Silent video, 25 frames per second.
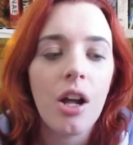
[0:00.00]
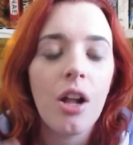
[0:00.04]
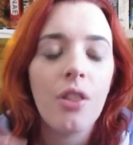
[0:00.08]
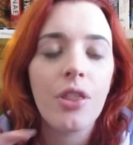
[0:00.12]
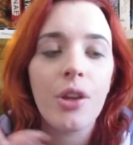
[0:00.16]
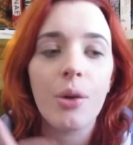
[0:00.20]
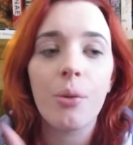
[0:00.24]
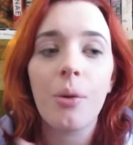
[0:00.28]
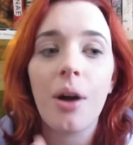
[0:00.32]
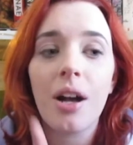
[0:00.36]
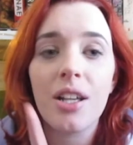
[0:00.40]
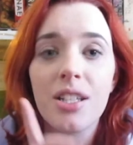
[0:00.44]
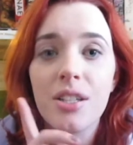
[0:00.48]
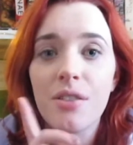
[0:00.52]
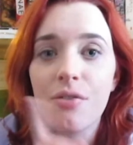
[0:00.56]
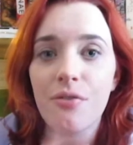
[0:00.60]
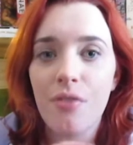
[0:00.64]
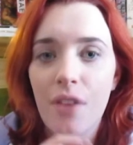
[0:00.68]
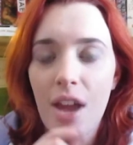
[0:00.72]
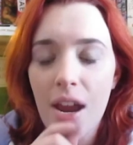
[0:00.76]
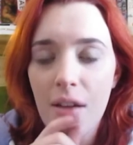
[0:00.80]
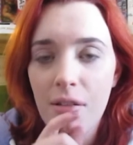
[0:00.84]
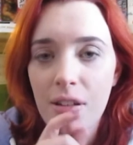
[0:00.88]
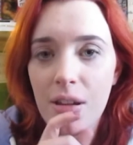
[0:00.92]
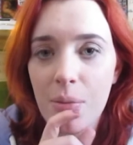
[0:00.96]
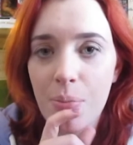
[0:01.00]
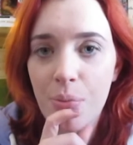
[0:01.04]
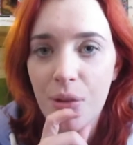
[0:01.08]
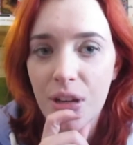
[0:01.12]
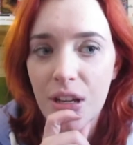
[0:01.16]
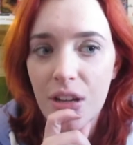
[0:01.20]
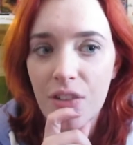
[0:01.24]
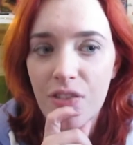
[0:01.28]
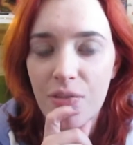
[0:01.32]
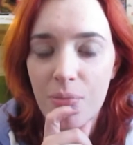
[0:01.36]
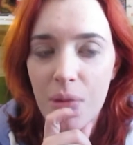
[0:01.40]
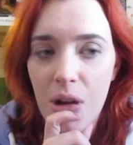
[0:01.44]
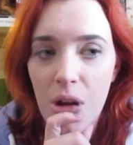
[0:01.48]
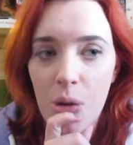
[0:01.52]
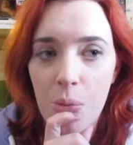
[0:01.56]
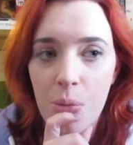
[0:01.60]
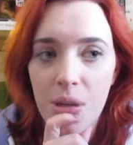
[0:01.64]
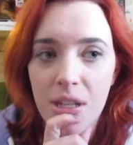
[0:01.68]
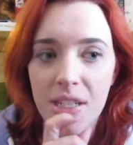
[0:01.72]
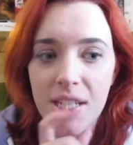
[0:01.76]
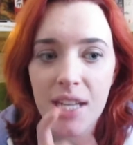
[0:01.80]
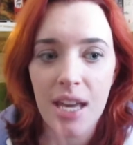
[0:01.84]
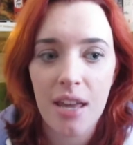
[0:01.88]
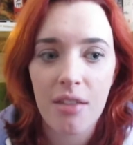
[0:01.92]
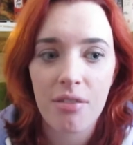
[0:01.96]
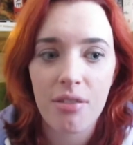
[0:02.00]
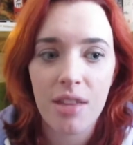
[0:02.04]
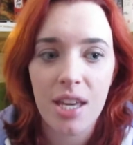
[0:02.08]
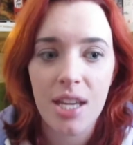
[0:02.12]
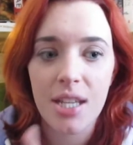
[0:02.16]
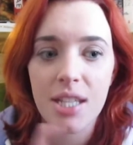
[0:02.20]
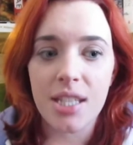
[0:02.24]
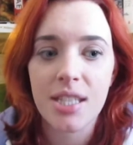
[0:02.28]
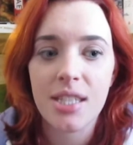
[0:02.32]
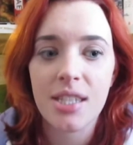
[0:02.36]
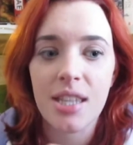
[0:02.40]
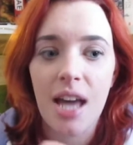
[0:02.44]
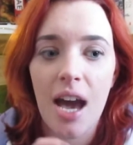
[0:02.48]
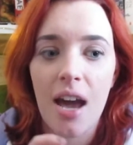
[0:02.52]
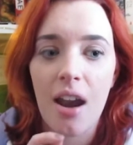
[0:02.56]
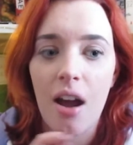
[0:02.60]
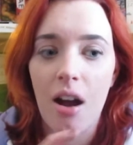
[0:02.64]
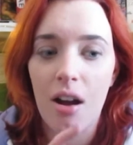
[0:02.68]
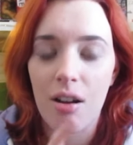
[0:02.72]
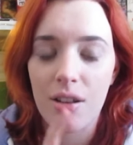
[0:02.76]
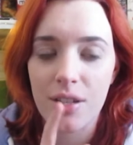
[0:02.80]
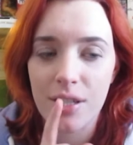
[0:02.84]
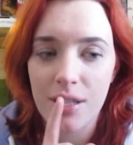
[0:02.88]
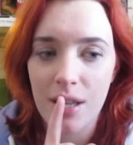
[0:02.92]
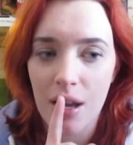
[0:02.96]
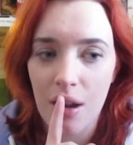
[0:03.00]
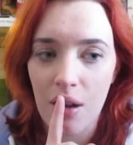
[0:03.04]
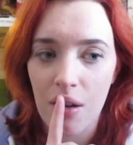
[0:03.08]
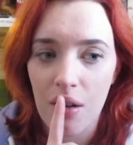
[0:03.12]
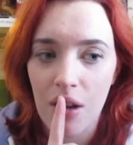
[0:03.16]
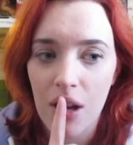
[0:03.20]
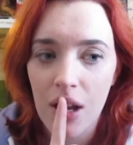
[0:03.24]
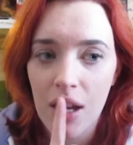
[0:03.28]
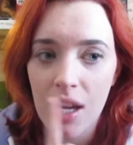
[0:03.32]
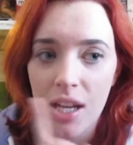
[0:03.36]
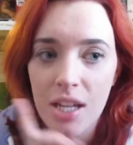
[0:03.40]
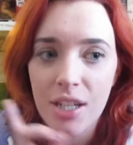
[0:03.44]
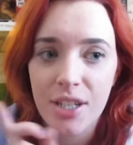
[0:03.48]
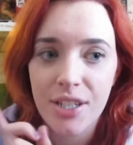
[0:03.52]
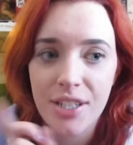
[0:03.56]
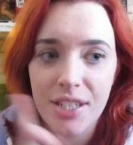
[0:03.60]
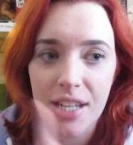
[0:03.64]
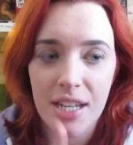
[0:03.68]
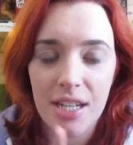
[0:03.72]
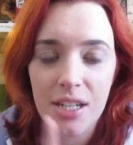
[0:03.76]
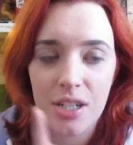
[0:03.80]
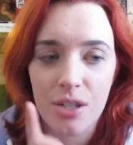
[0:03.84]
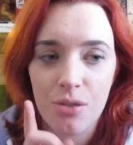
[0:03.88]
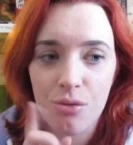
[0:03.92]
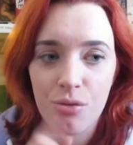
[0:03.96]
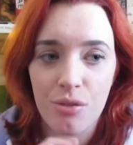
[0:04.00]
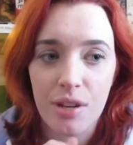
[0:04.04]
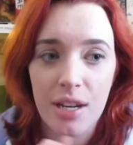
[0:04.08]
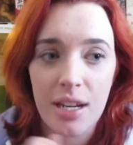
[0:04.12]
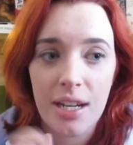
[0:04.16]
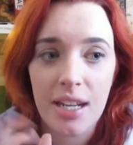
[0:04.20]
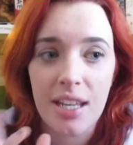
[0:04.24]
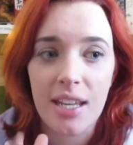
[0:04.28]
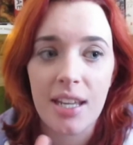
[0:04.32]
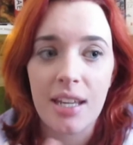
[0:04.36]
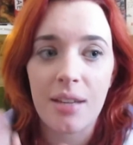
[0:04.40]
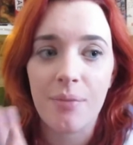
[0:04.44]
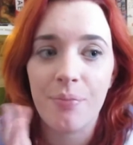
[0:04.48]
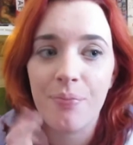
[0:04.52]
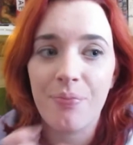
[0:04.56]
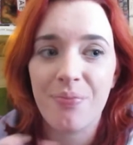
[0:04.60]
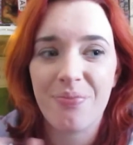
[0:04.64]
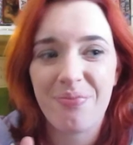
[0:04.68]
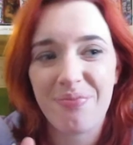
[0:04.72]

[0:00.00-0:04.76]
There was a very brief moment in this that also didn't really